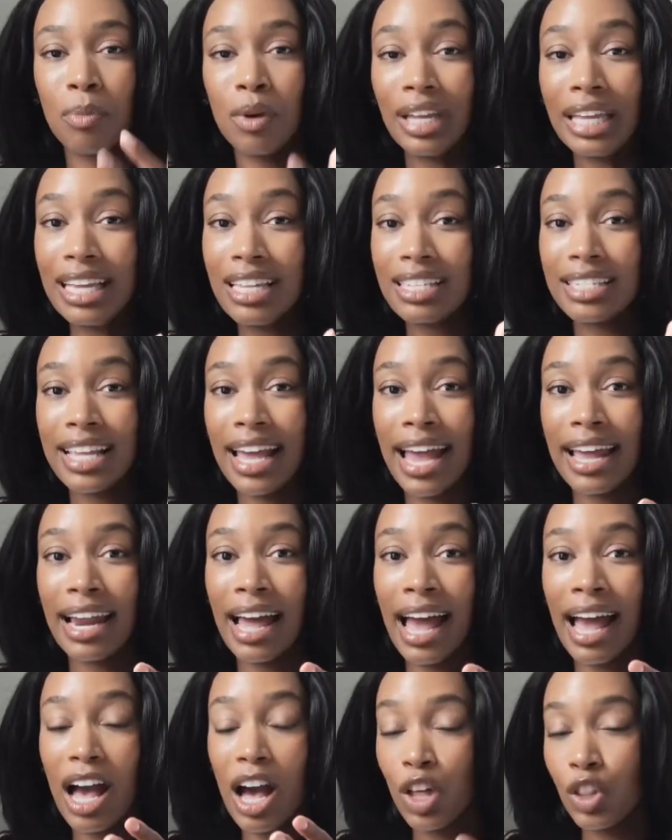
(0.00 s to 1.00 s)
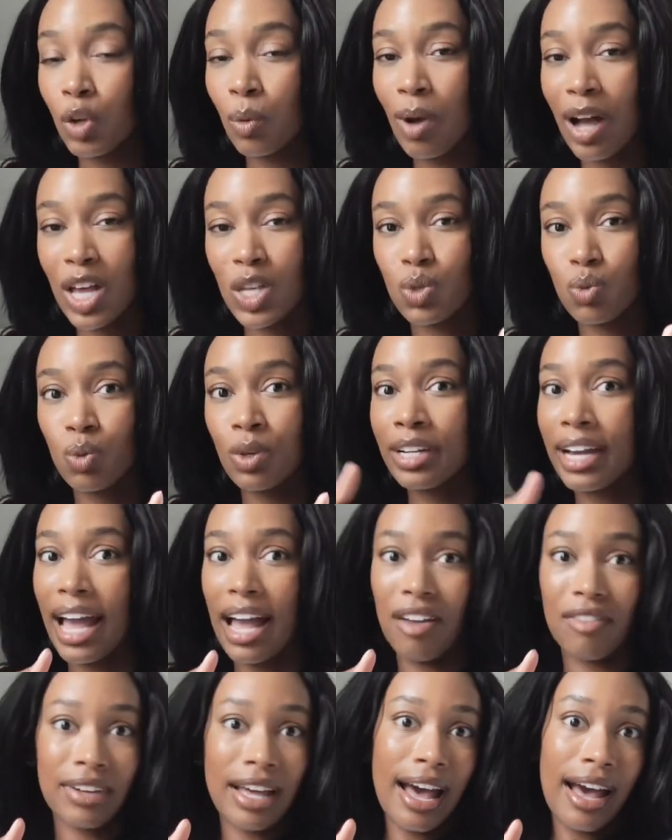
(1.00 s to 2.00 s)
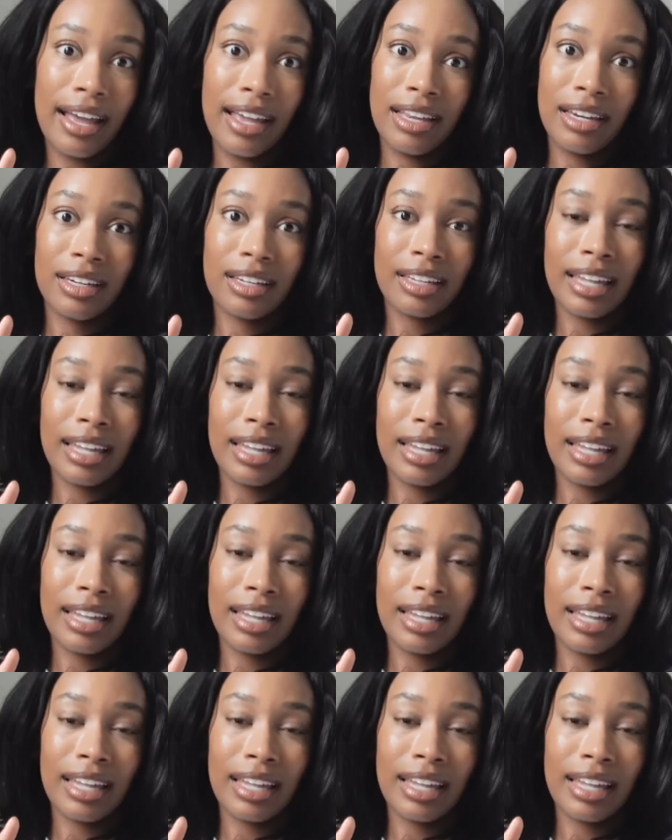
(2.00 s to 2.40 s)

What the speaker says: that I otherwise wouldn't have gotten,